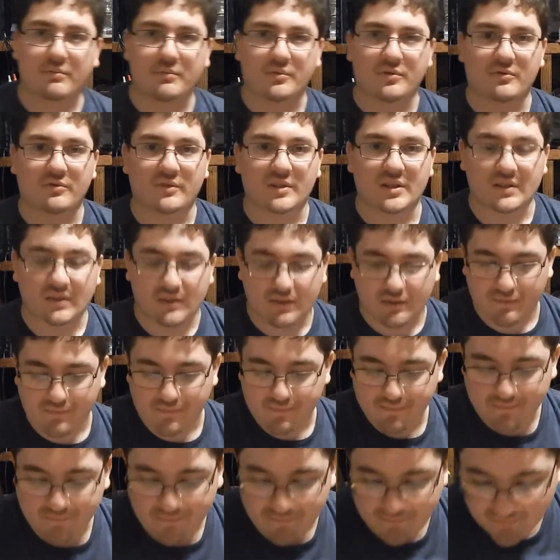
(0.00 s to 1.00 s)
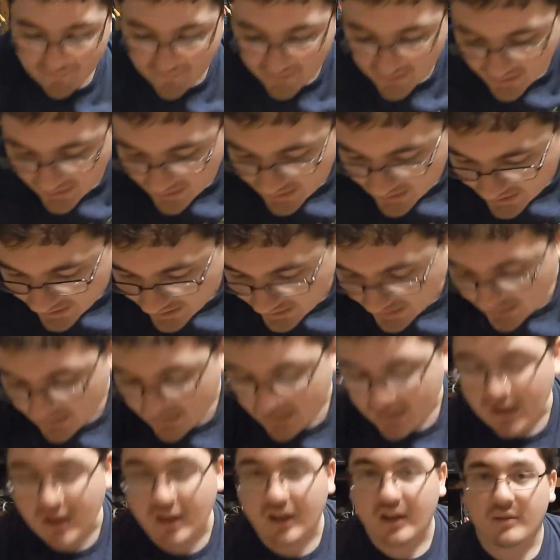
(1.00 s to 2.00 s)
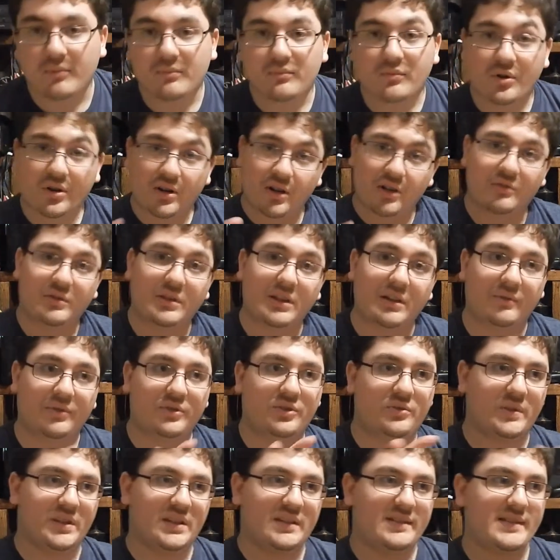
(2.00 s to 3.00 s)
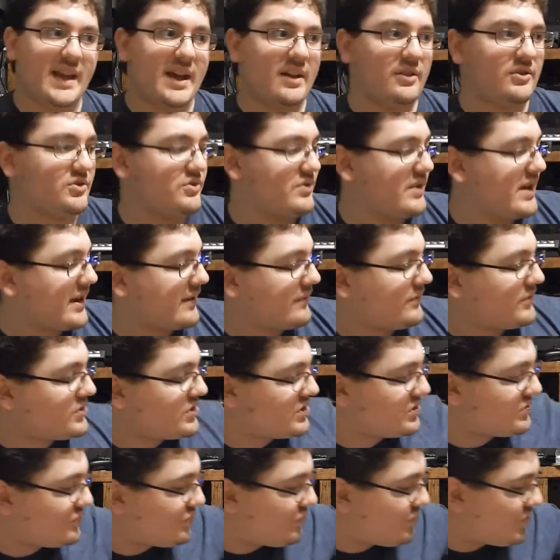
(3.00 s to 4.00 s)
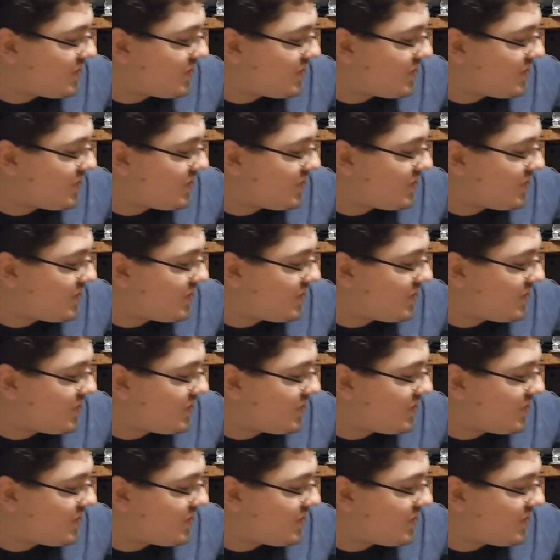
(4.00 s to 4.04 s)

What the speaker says: of movies, We're going to delve into a soundtrack for just